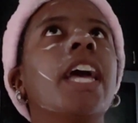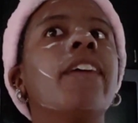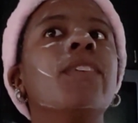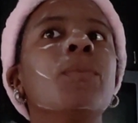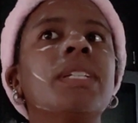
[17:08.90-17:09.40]

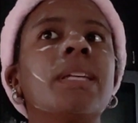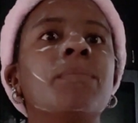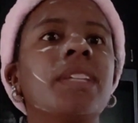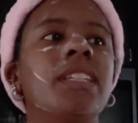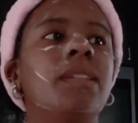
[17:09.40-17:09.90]
if you want
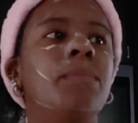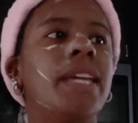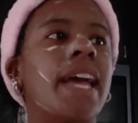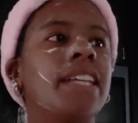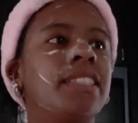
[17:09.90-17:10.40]
something to
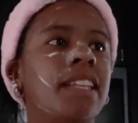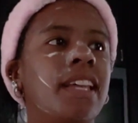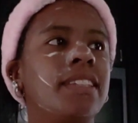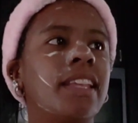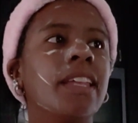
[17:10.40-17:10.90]
be
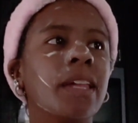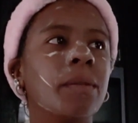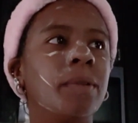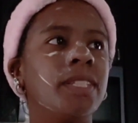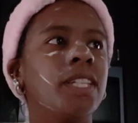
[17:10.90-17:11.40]

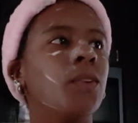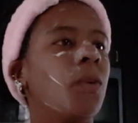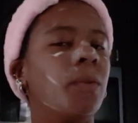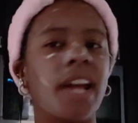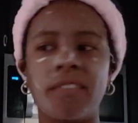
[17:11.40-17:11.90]
aesthetically pleasing
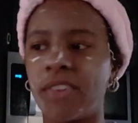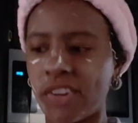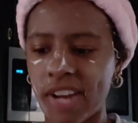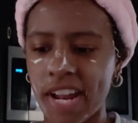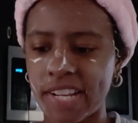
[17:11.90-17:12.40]
or whatever
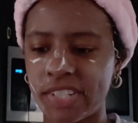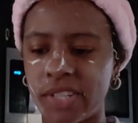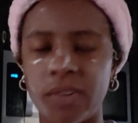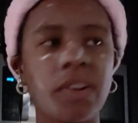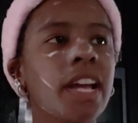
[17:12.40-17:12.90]
you're trying to
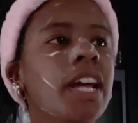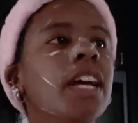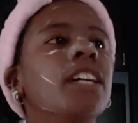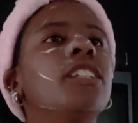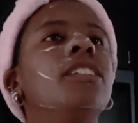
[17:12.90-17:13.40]
do,
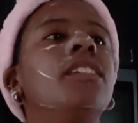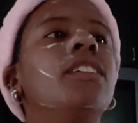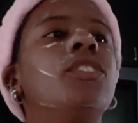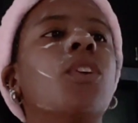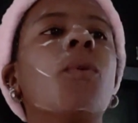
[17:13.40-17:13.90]

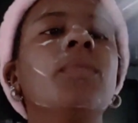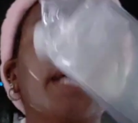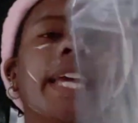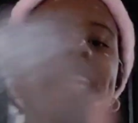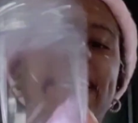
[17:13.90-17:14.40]
don't
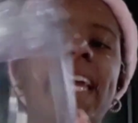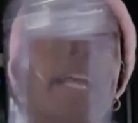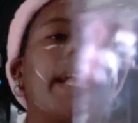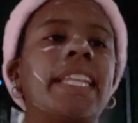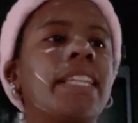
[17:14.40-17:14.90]
like
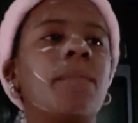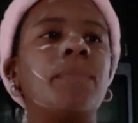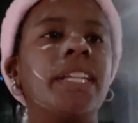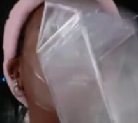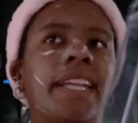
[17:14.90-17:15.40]
get
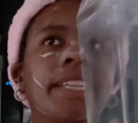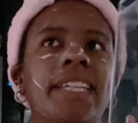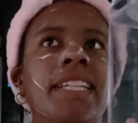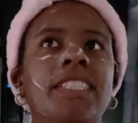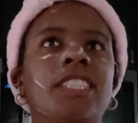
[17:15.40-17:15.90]
something like
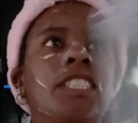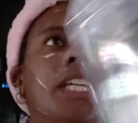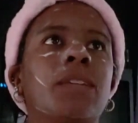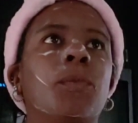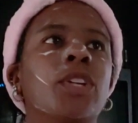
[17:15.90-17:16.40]
this
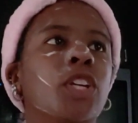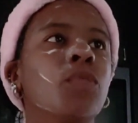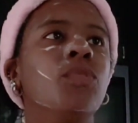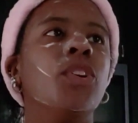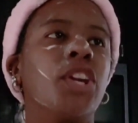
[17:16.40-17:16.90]
to where
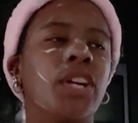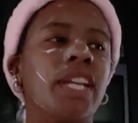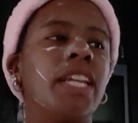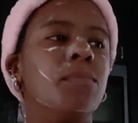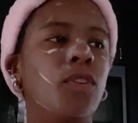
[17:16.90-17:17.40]
you know you're gonna
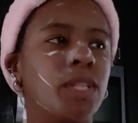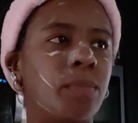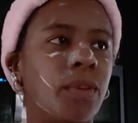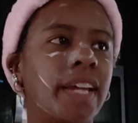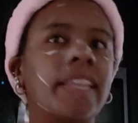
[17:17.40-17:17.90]
need
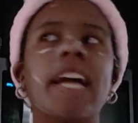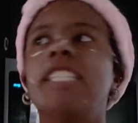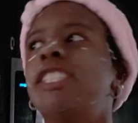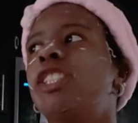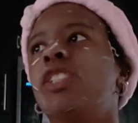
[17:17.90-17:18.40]
multiple. Like, that
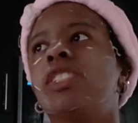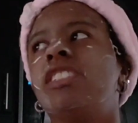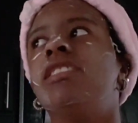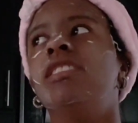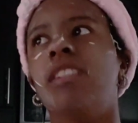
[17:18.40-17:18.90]
just looks
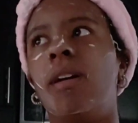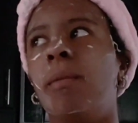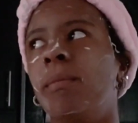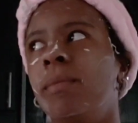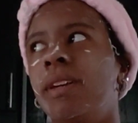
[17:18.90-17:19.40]

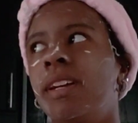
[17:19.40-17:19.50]
dumb.